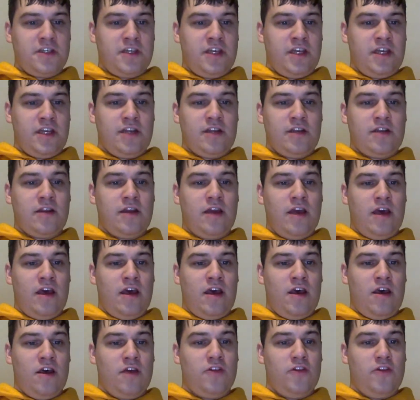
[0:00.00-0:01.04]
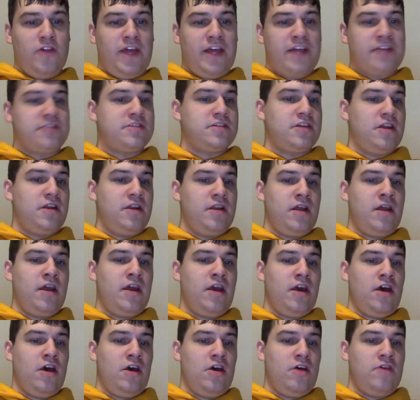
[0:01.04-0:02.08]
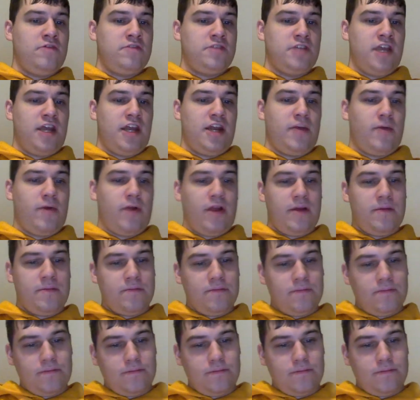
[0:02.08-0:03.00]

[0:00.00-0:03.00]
in the last Sunday of January.